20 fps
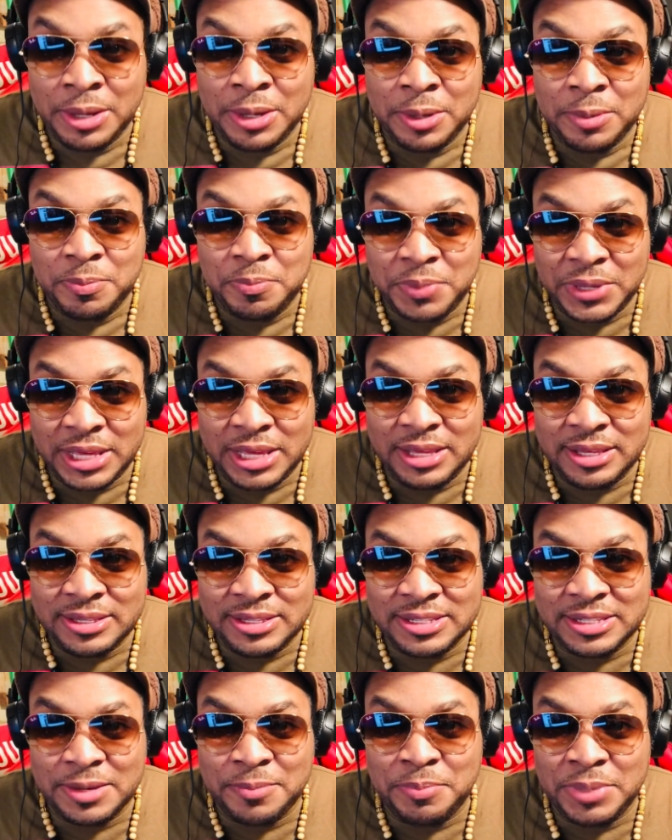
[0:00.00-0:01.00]

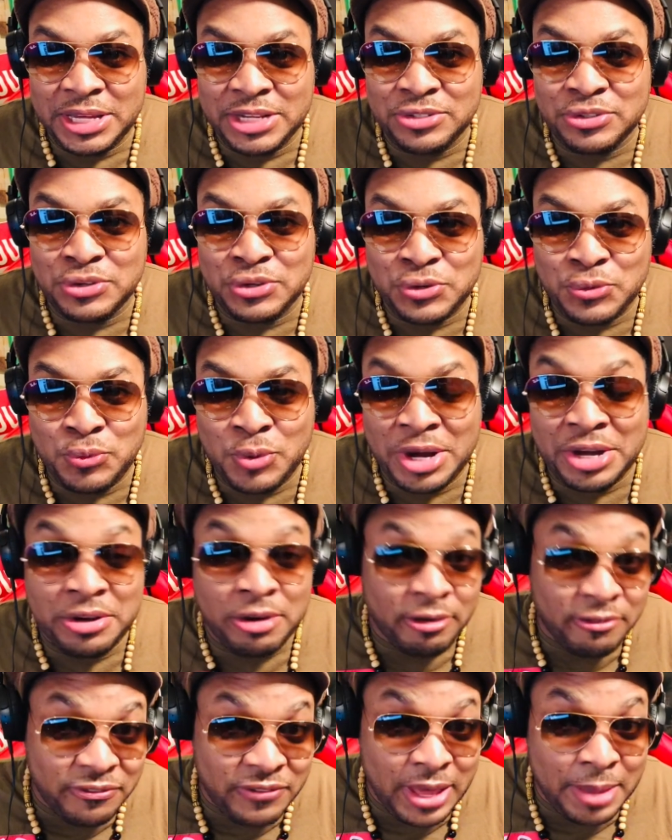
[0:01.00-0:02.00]
Peace be to you and
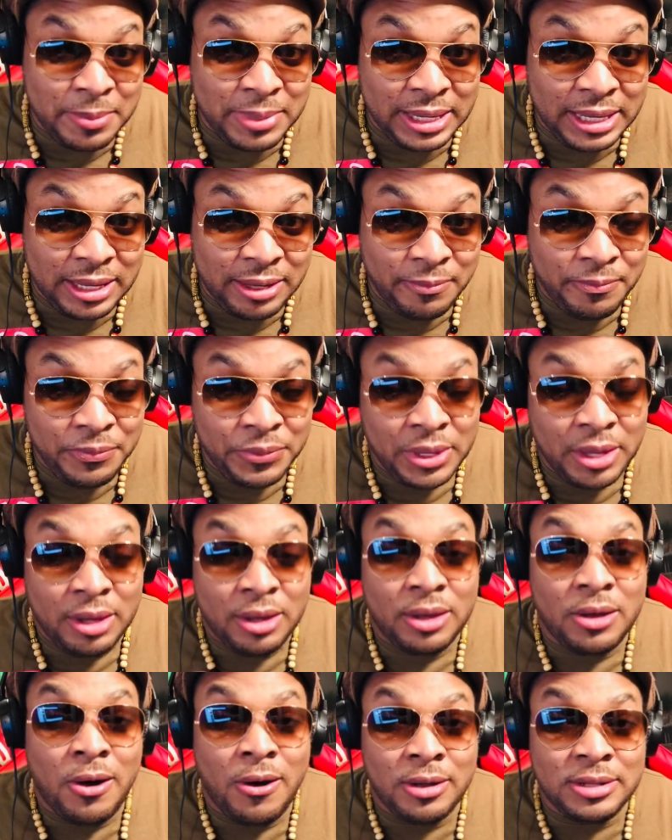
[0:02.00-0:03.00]
your family.
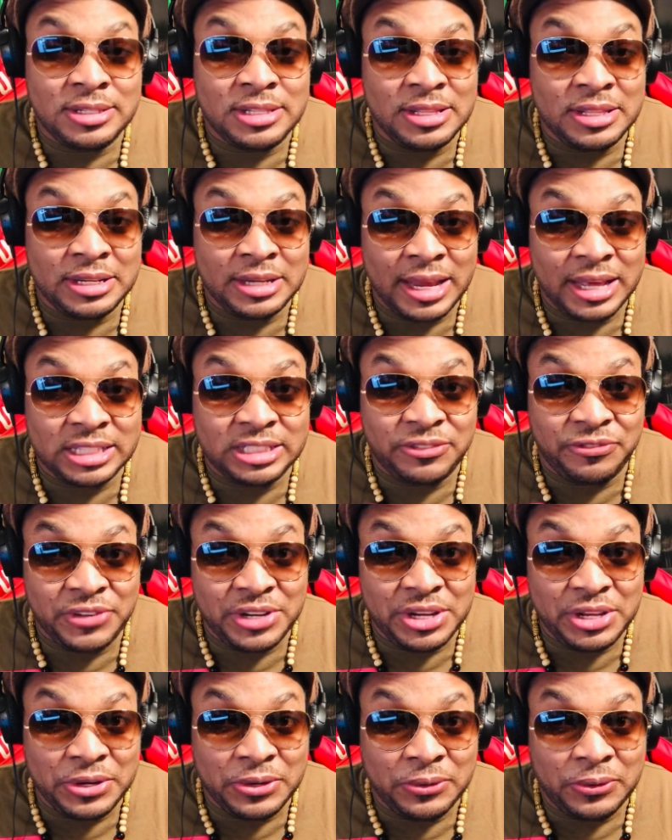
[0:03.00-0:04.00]
Until the next
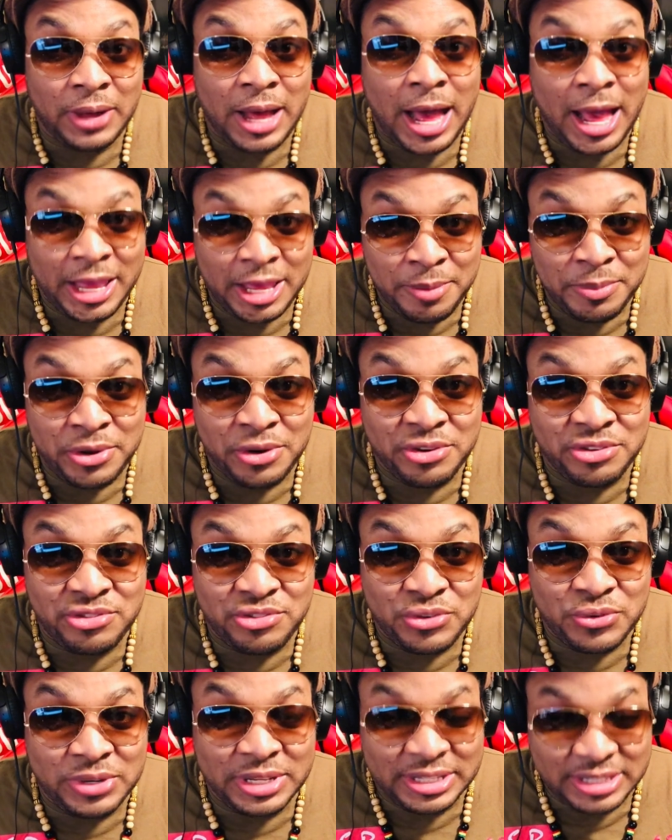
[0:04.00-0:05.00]
video, I am yours
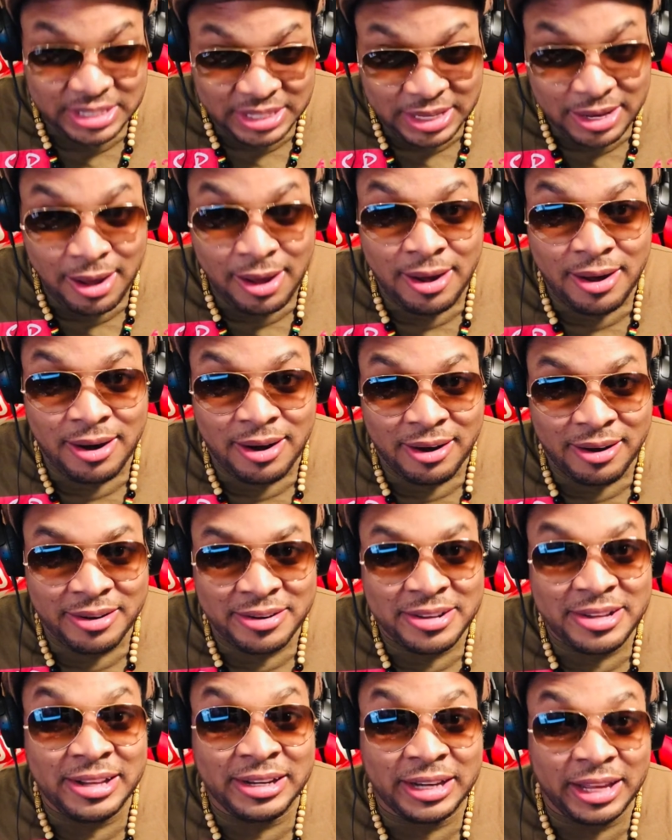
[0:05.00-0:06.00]
truly, TR
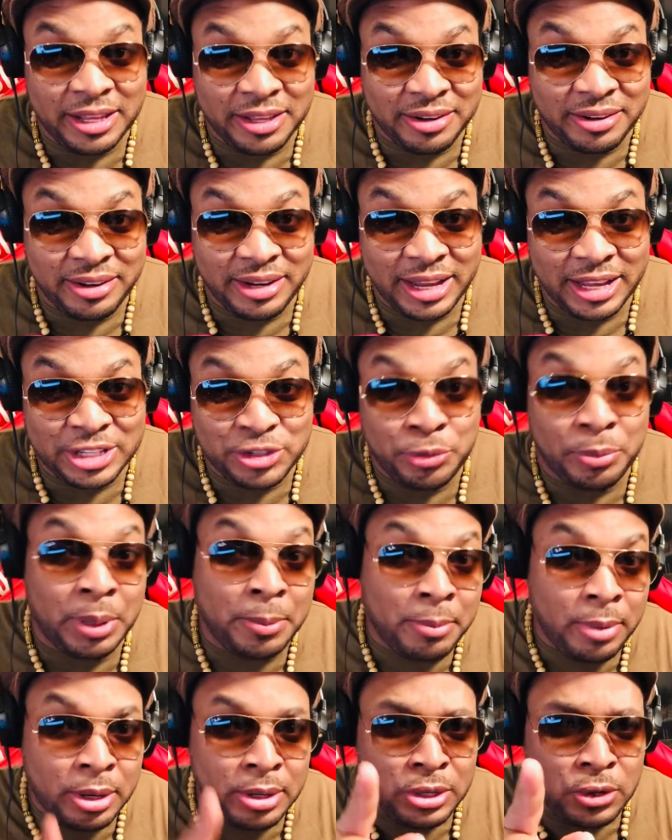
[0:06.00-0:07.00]
Nyerere X.
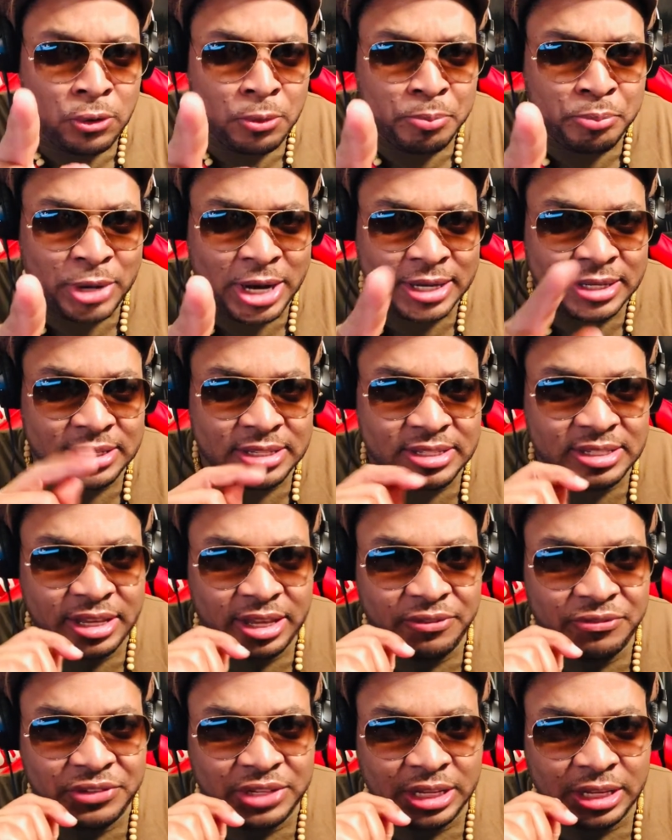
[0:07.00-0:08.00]
Remember now, practice
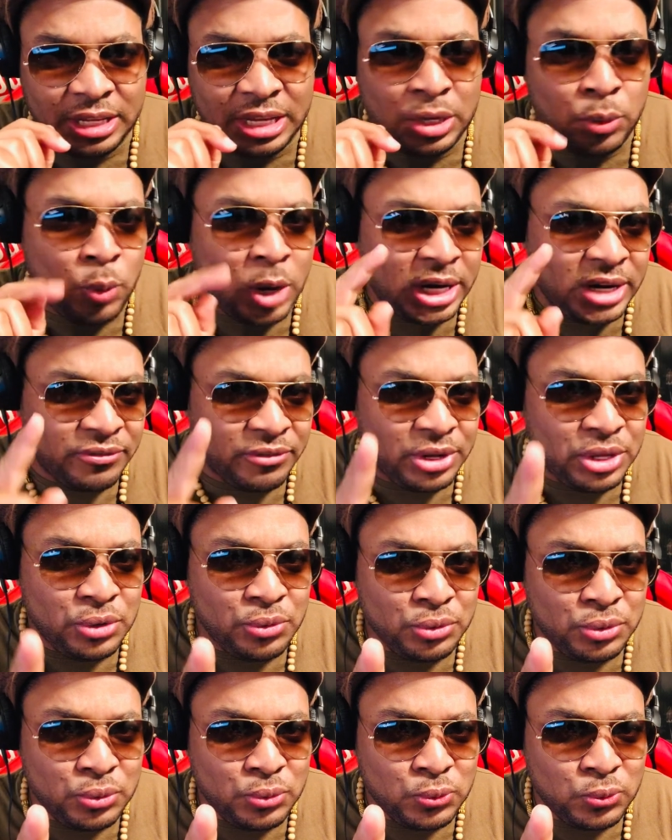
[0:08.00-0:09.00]
safety in whatever you
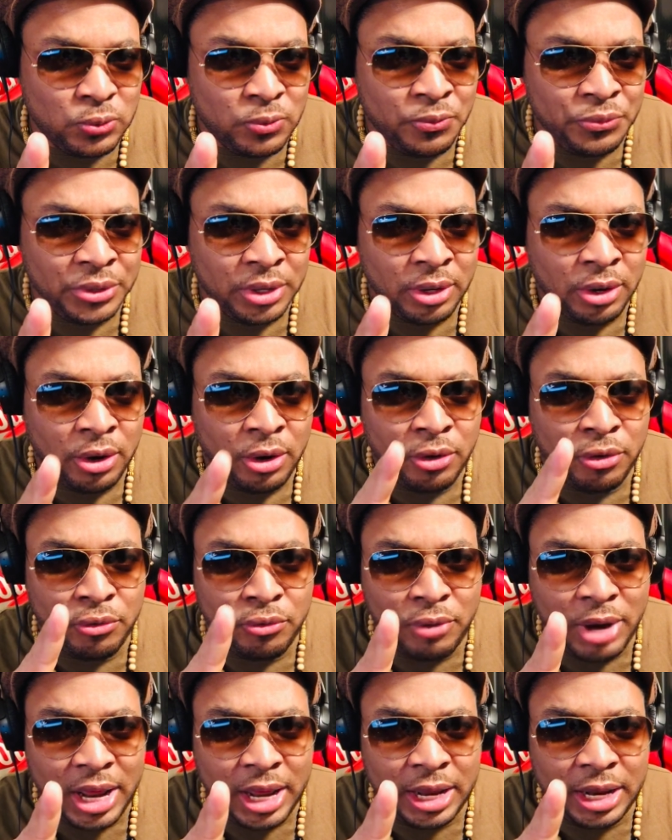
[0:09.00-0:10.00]
do.
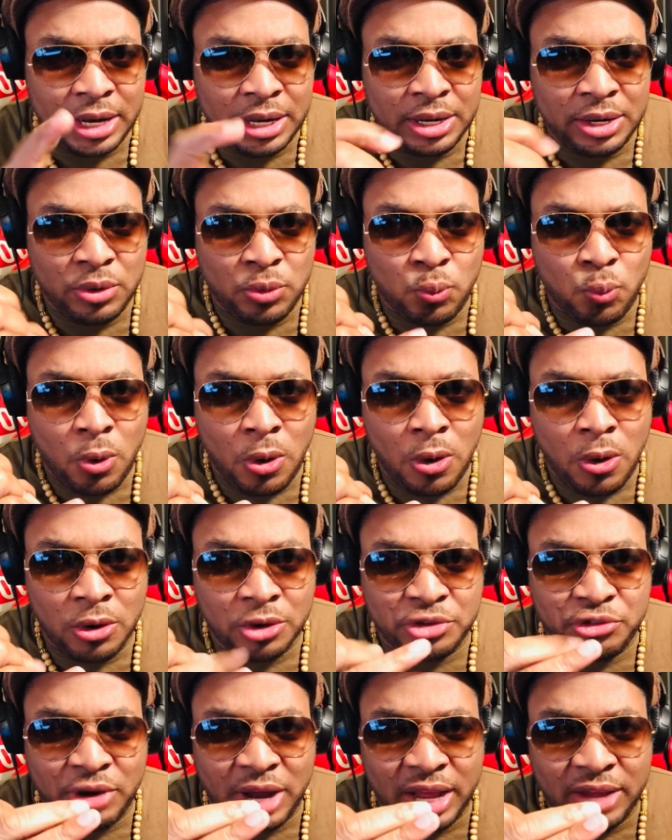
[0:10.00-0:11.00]
Ride, walk,
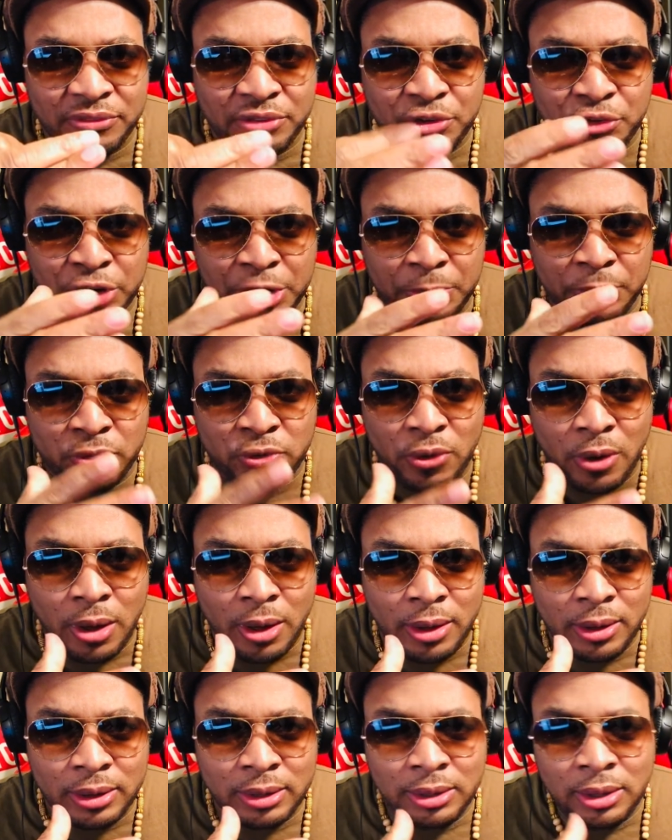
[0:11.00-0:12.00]
drive, creep,
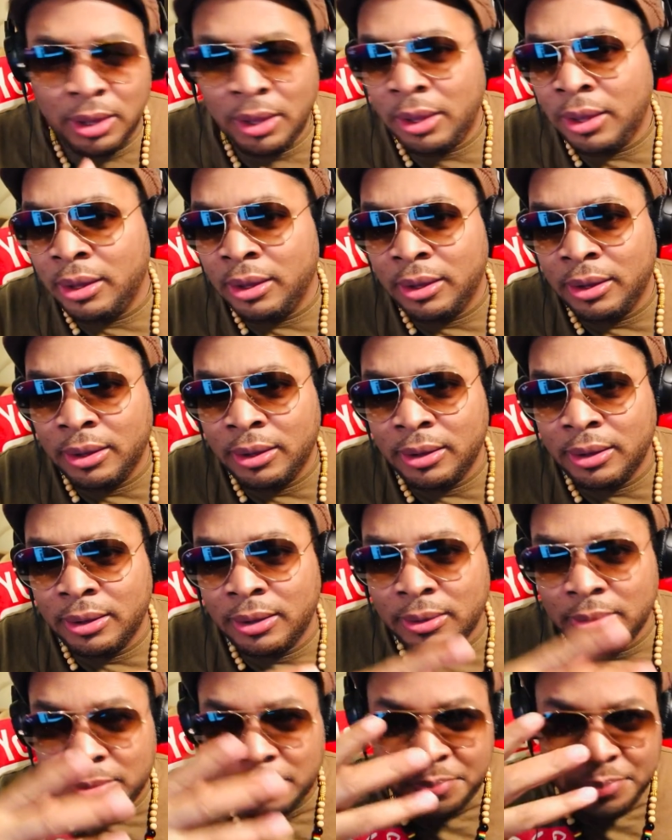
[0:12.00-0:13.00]
crawl.
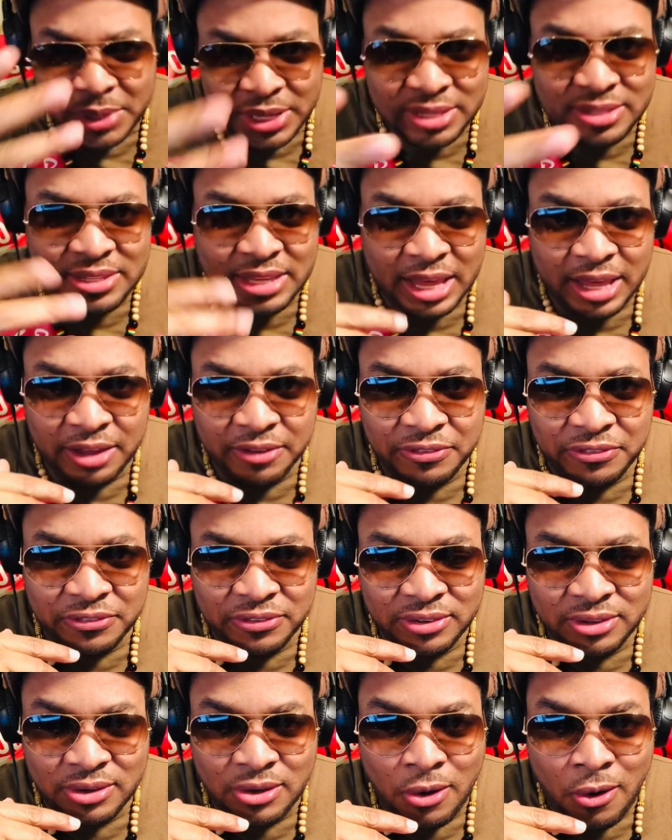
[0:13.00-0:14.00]
Be safe.
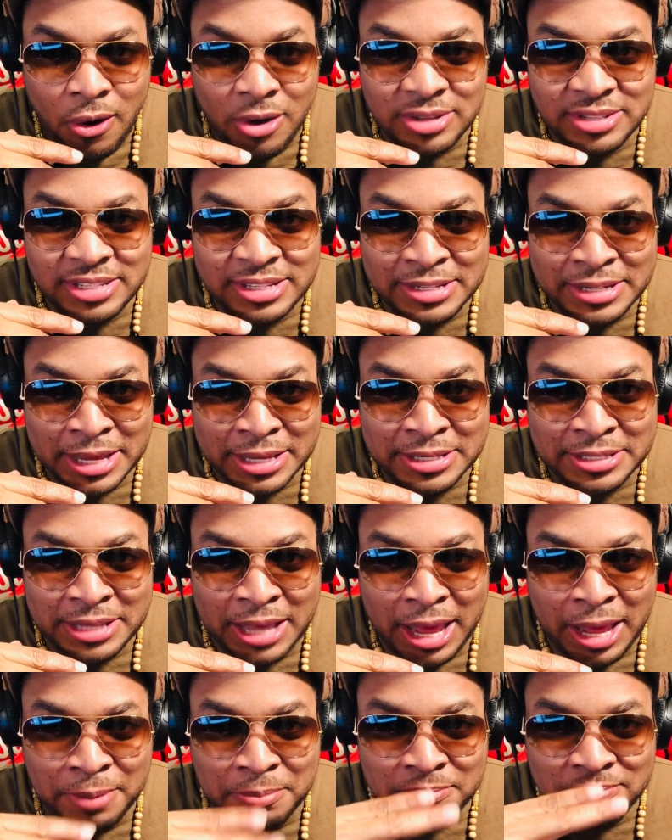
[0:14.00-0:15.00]
Until next
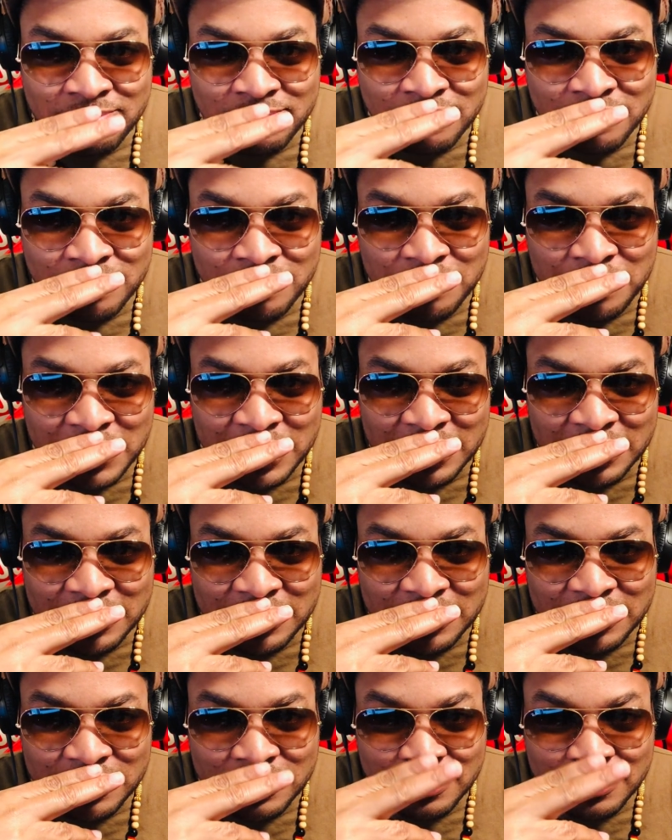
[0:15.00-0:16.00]
time, peace.